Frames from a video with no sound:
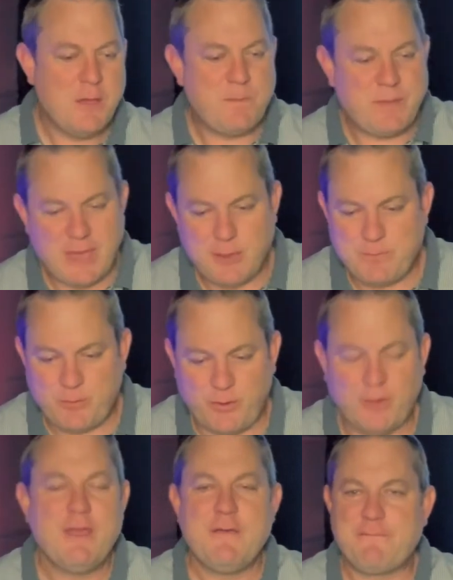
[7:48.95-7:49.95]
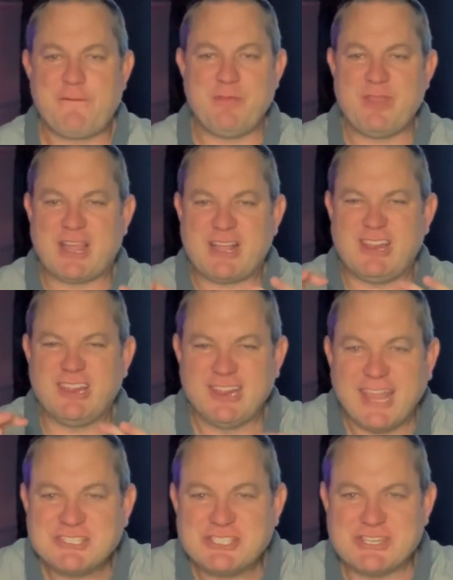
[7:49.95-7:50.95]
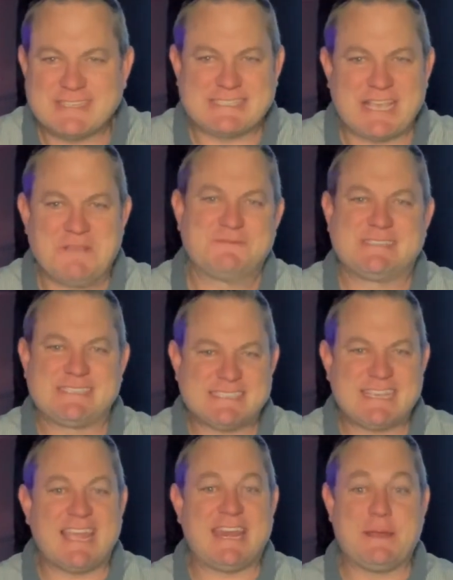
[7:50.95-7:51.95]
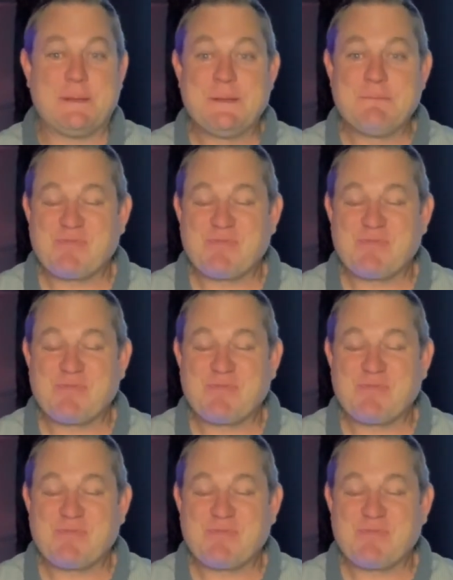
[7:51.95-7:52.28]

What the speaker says: people from the clutches of sin